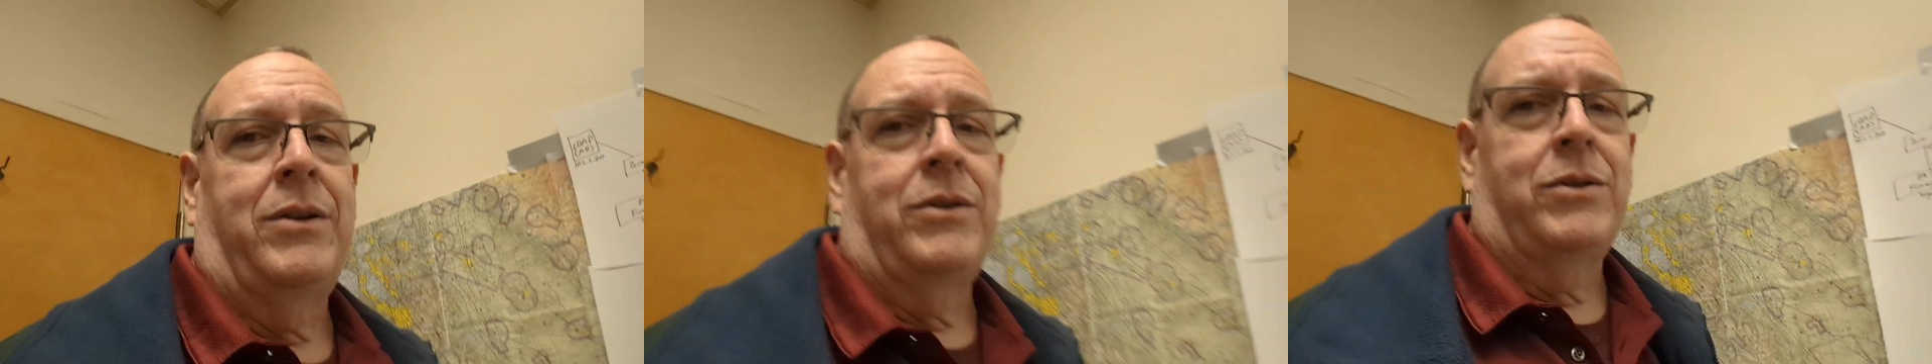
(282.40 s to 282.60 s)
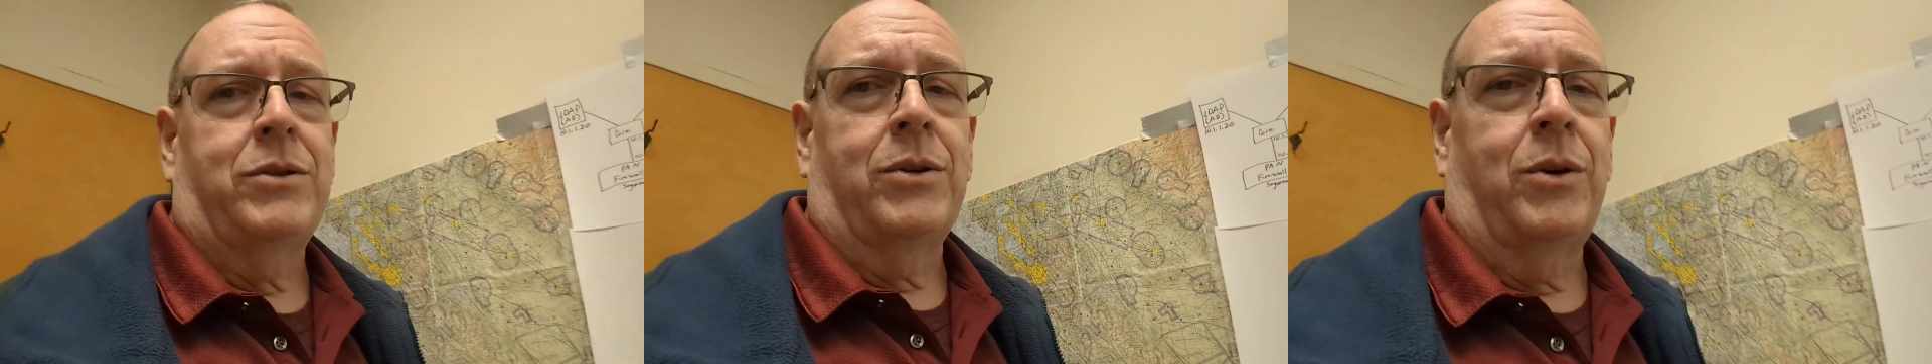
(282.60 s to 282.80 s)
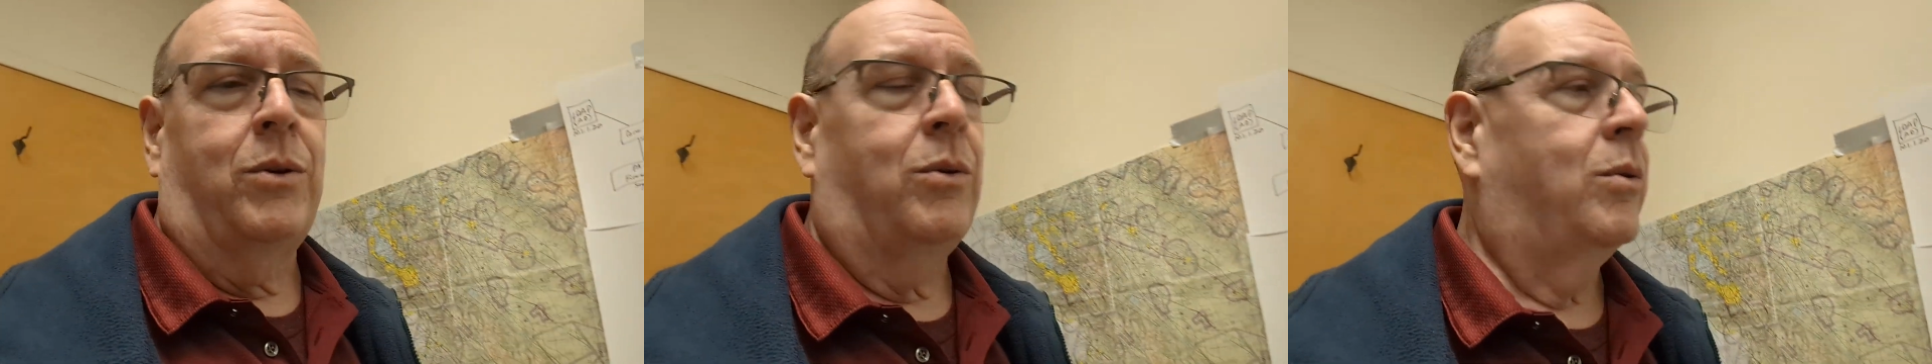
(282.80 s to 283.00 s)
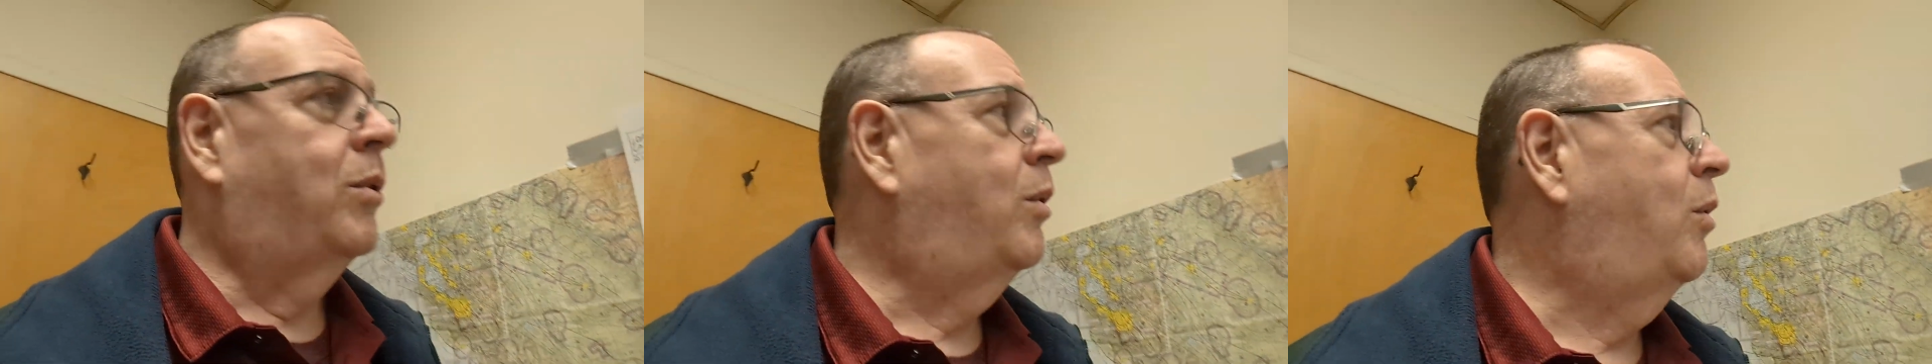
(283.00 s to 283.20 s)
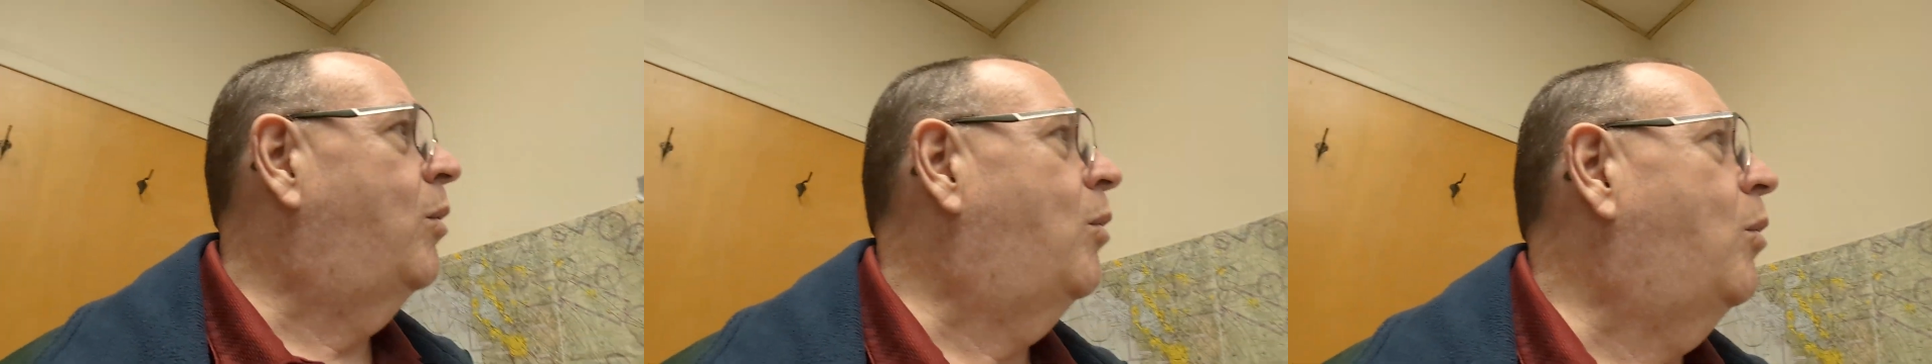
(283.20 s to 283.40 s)
So,
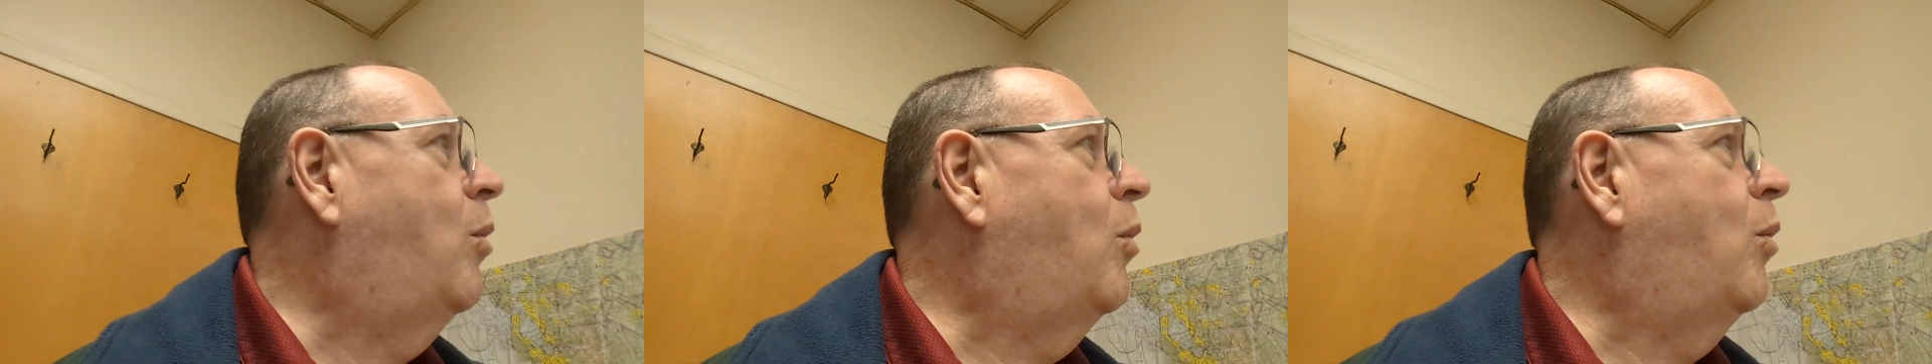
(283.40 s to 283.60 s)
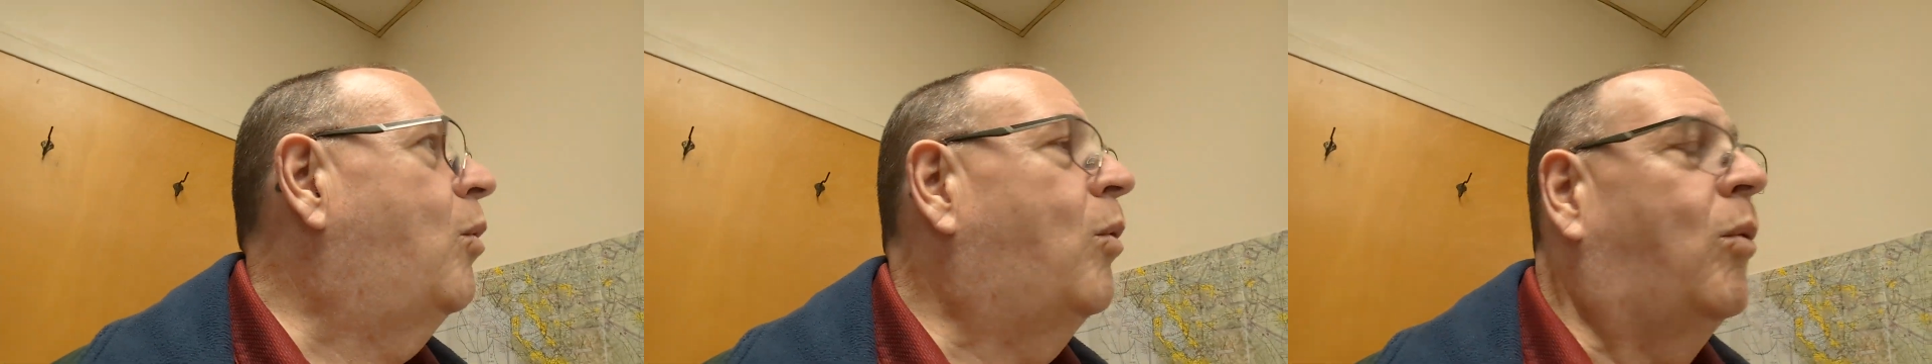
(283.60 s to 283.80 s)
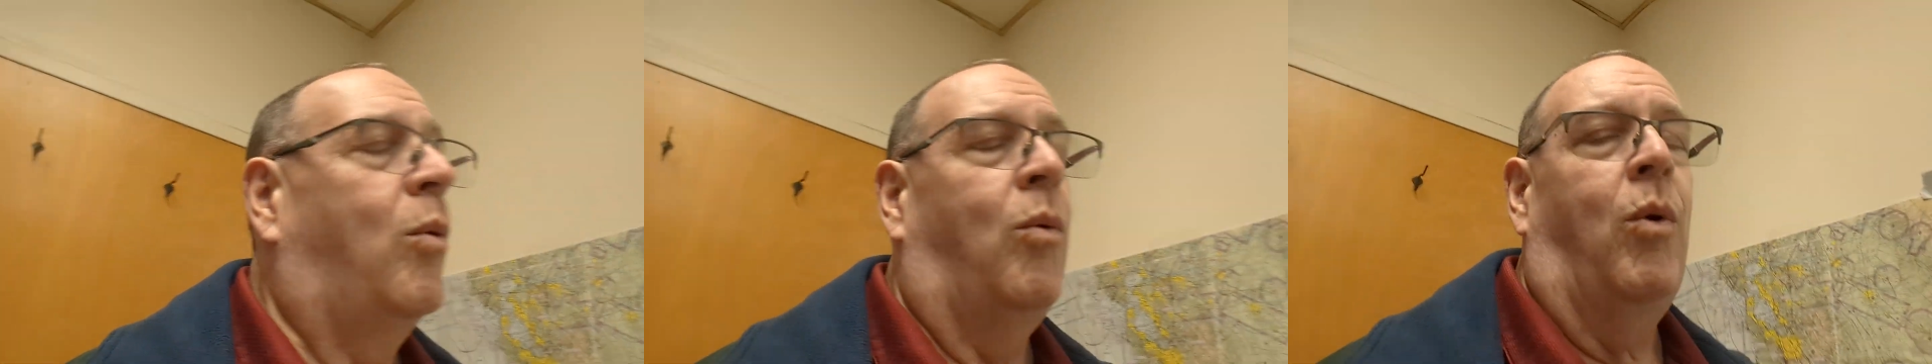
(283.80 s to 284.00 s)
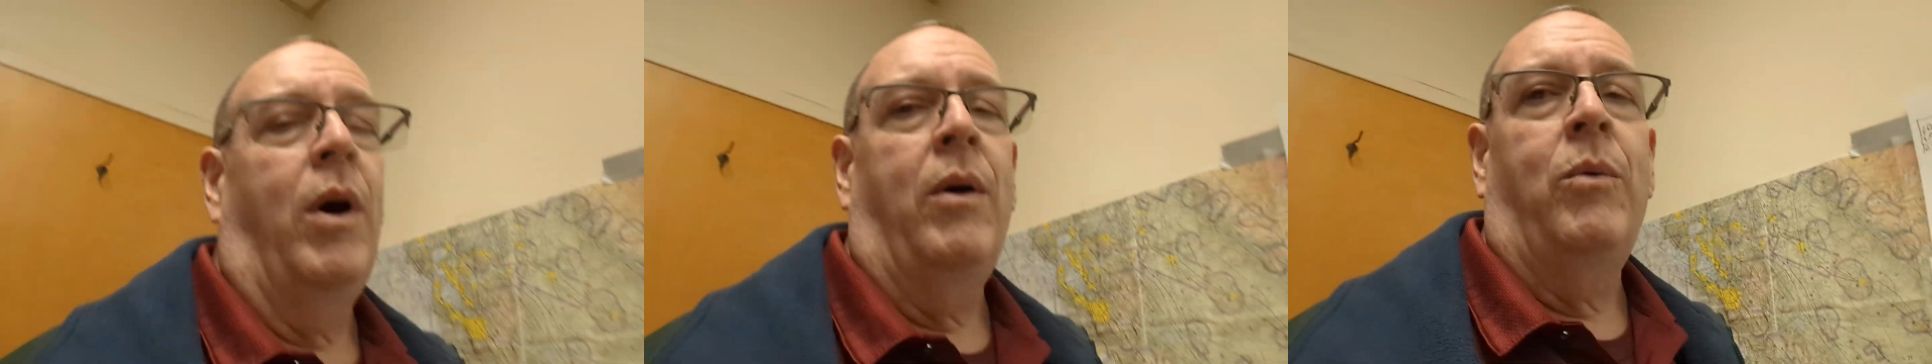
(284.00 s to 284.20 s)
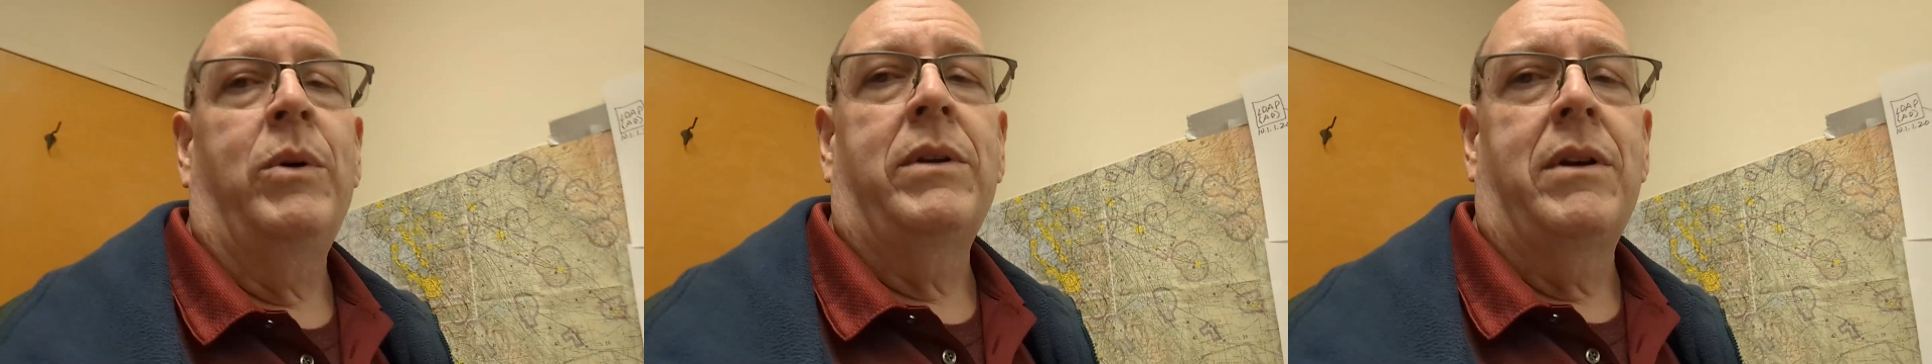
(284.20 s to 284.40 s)

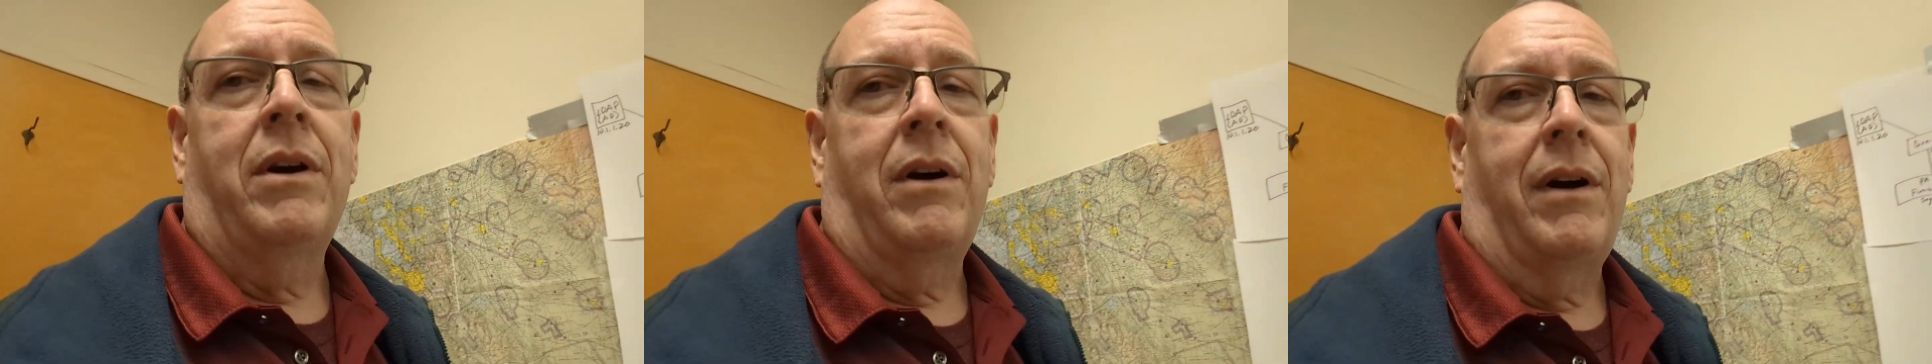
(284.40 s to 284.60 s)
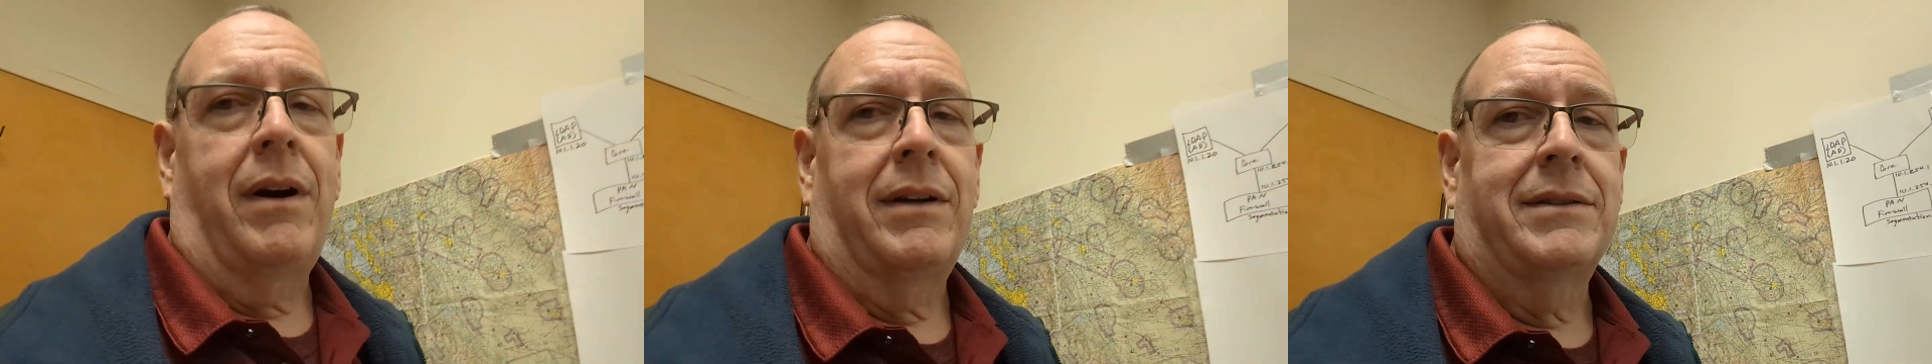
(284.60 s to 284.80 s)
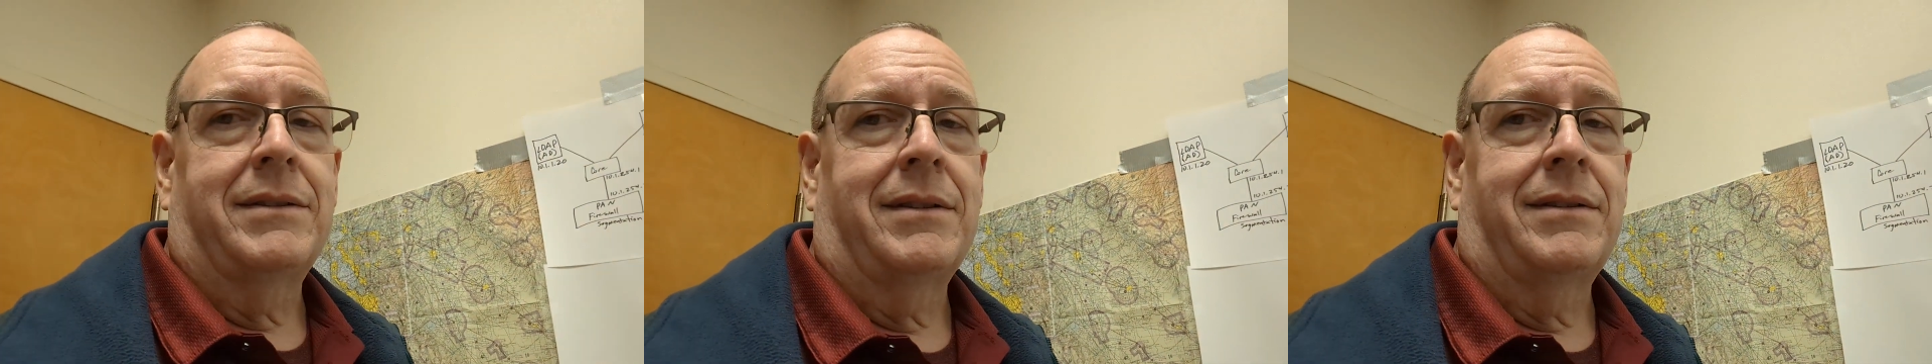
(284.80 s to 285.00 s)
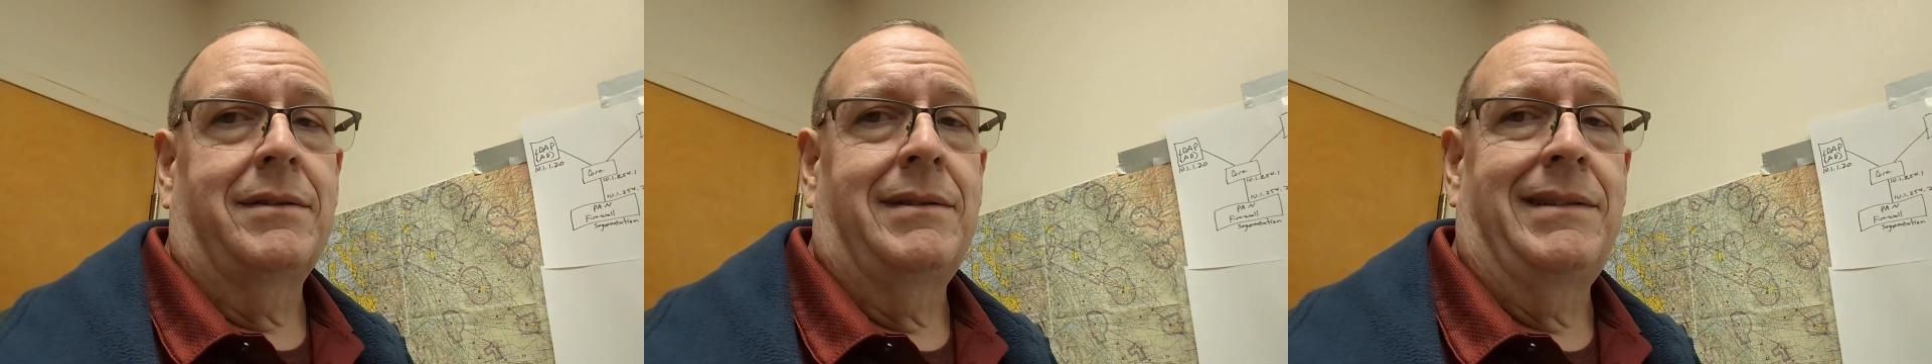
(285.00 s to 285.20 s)
what would cause